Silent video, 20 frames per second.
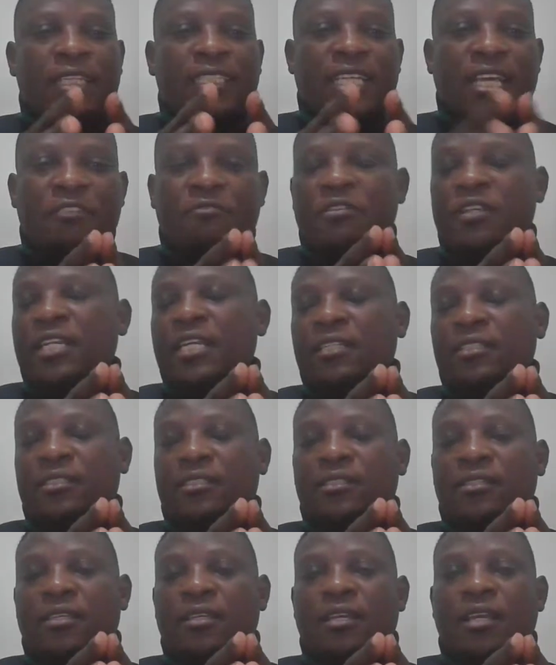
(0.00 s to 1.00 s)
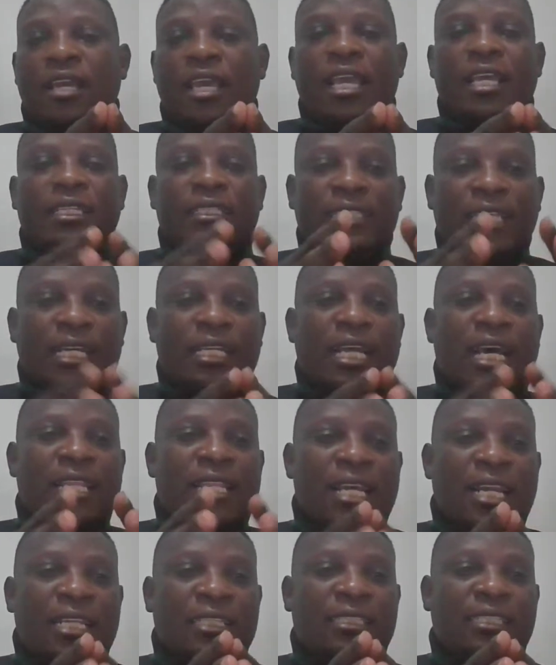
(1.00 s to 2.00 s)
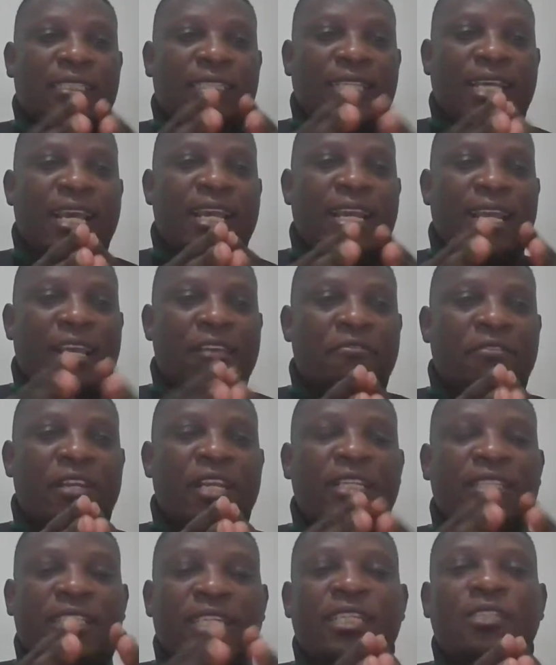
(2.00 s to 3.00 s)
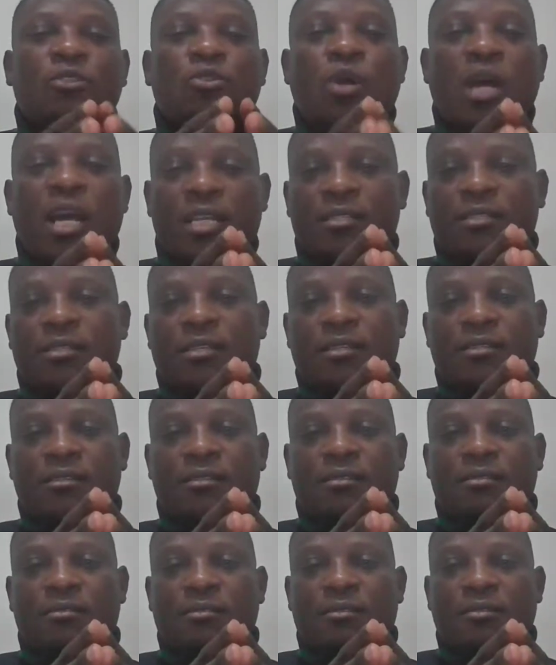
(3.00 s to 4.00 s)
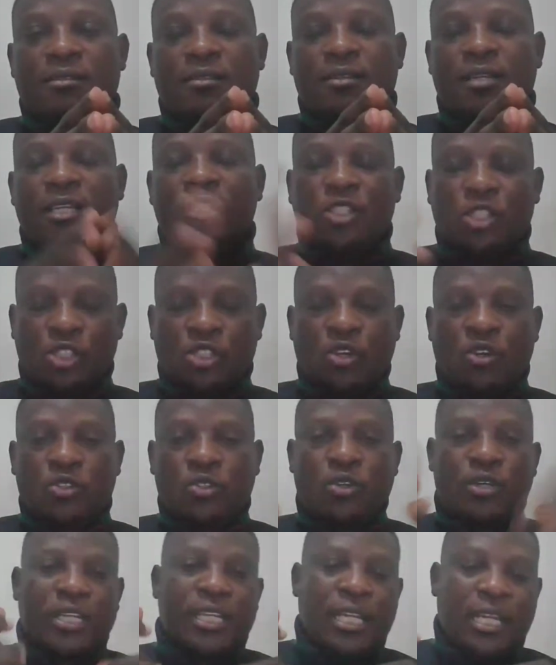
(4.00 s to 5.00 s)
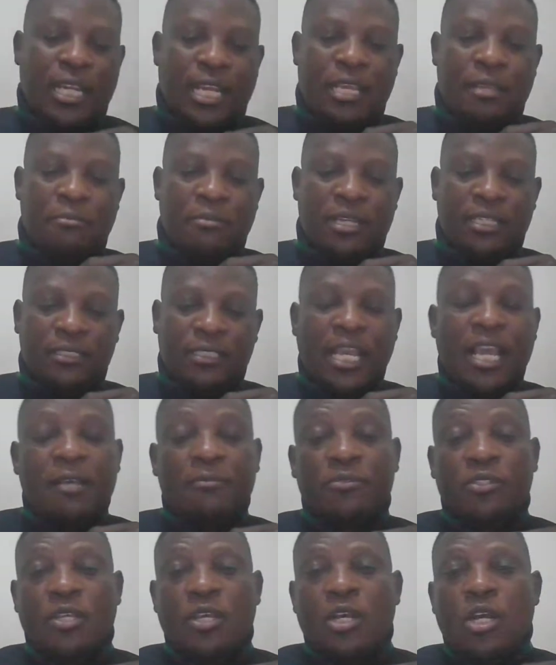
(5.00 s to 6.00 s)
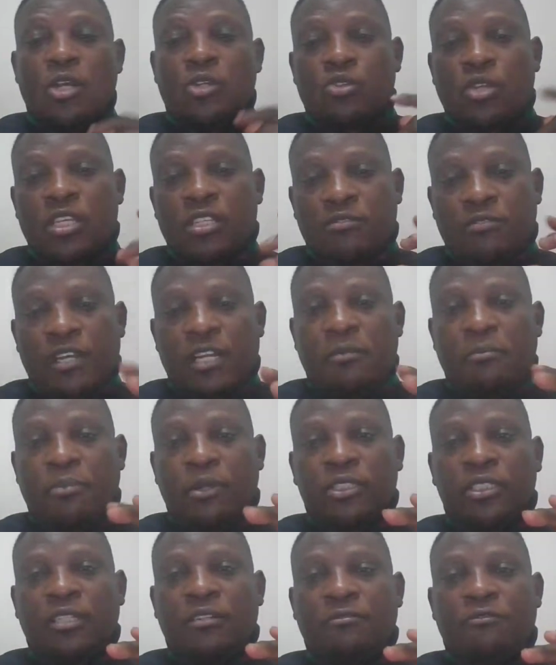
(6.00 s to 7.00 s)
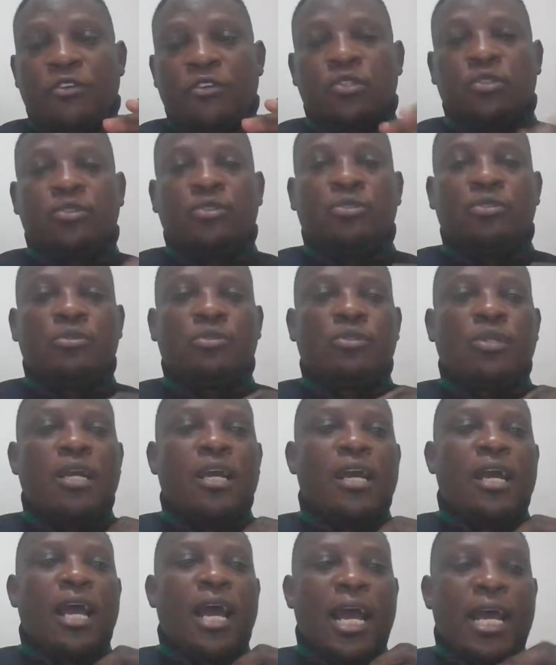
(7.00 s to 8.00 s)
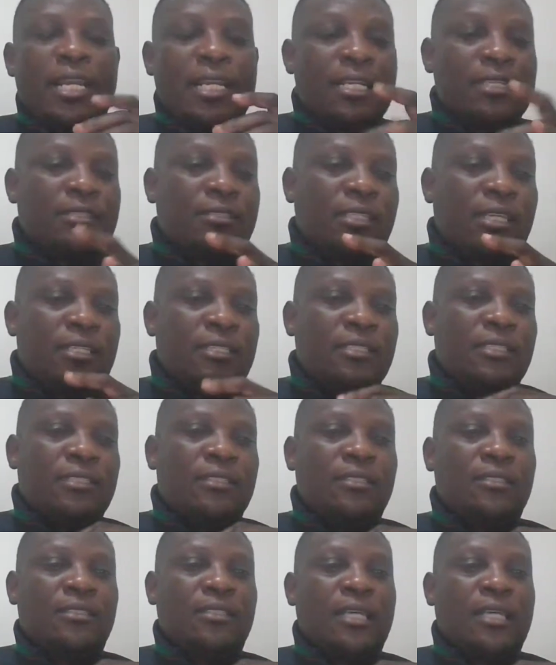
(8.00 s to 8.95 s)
evidence, and data analysis turn evidence into answers, in short, or in layman terms. So it's very important for you to understand these